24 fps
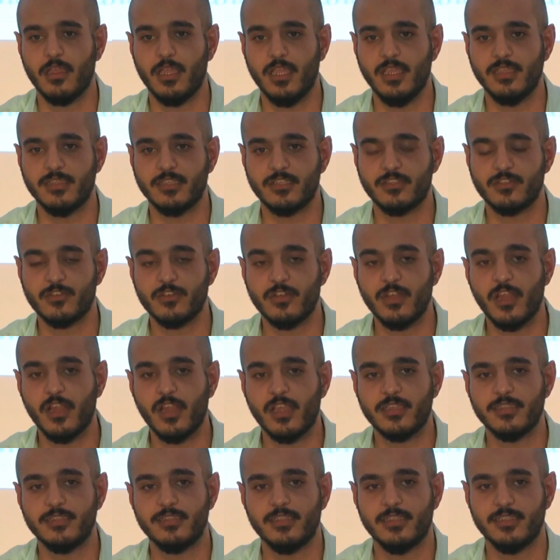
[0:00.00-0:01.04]
he's a
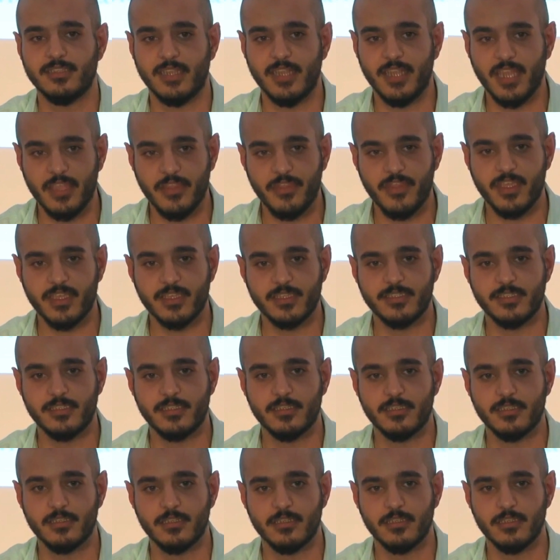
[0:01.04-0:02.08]
journalist, he's an
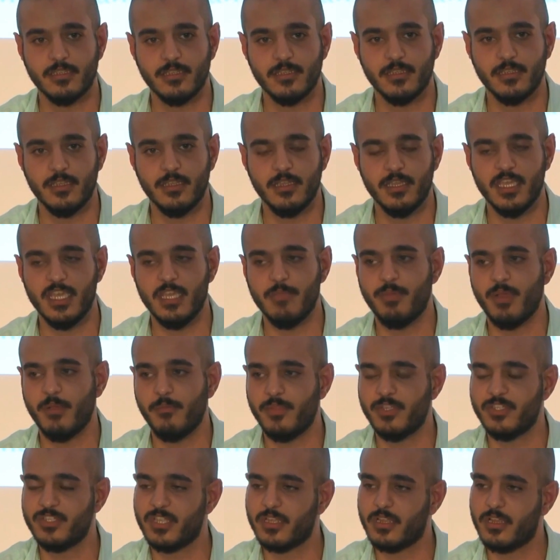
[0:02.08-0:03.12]
atheist, he
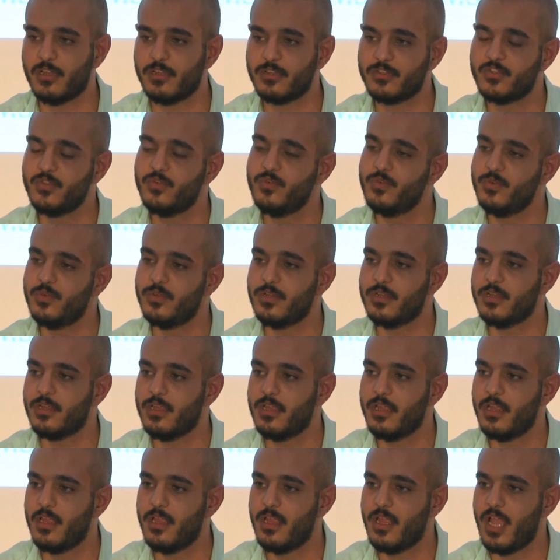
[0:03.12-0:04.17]
published a cartoon
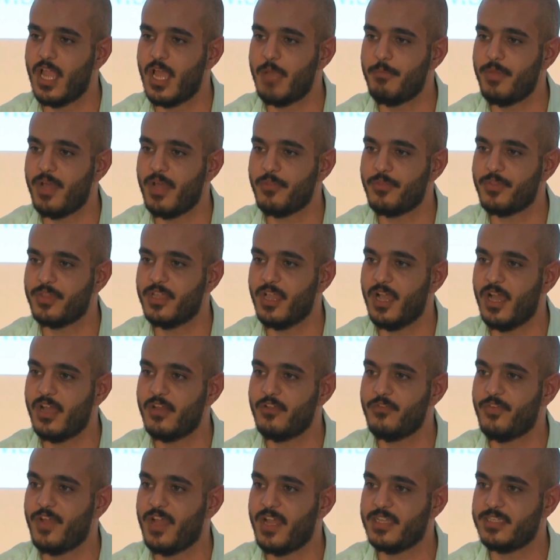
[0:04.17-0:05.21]
about the god
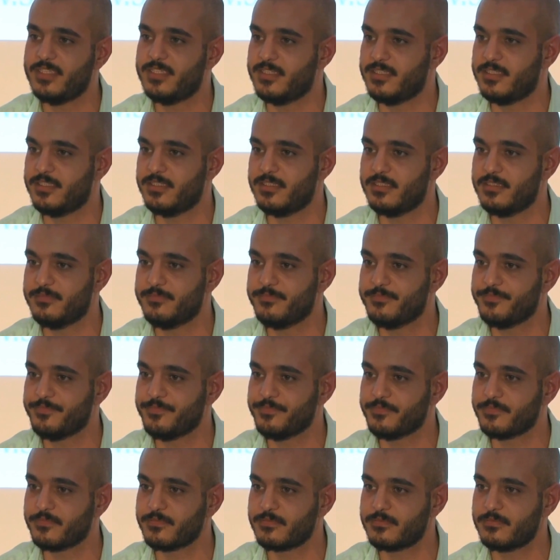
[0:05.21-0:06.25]
of ISIS.
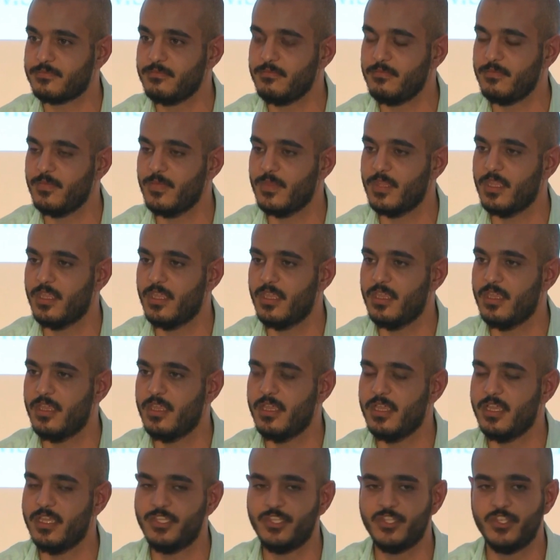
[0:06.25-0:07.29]

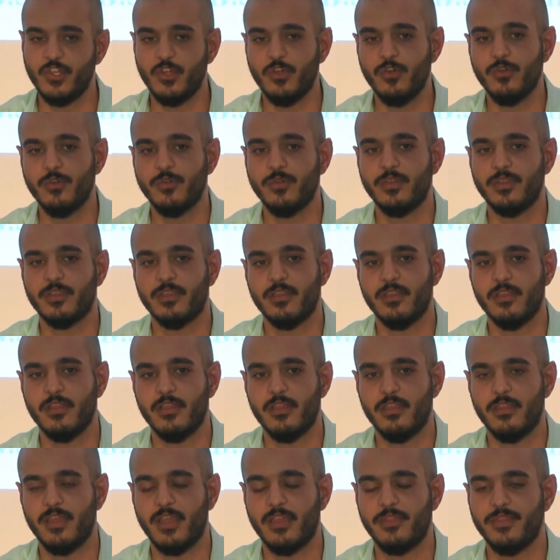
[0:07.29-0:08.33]
It showed
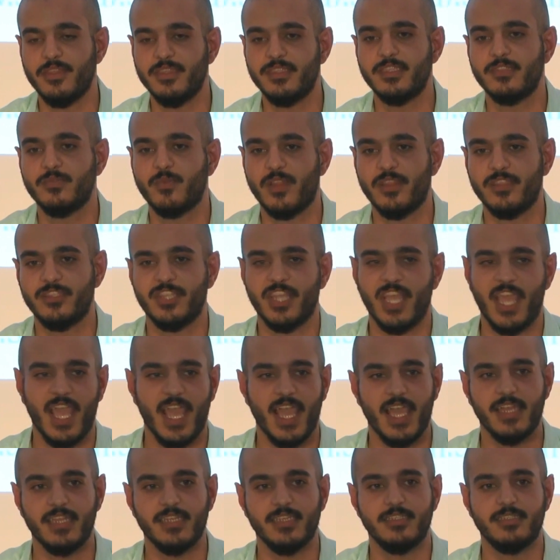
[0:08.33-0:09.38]
that this is what
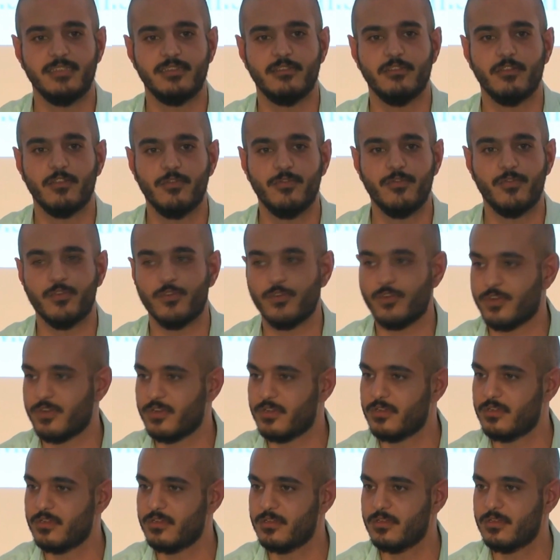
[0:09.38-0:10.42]
jihadists look for
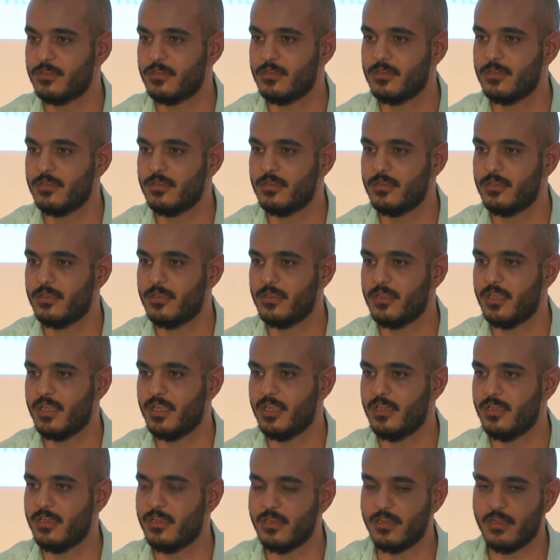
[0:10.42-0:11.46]

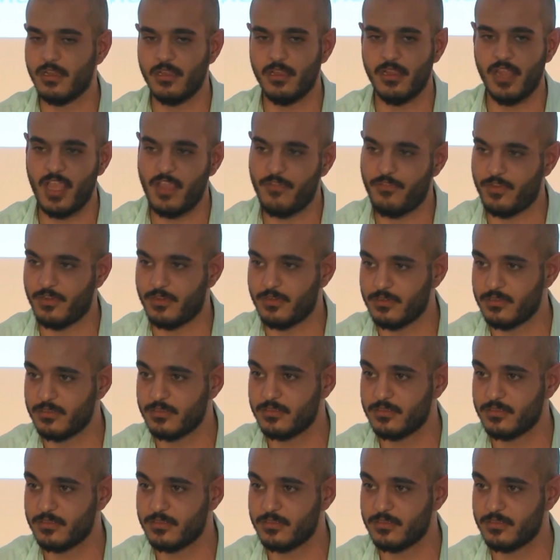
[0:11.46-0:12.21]
in heaven.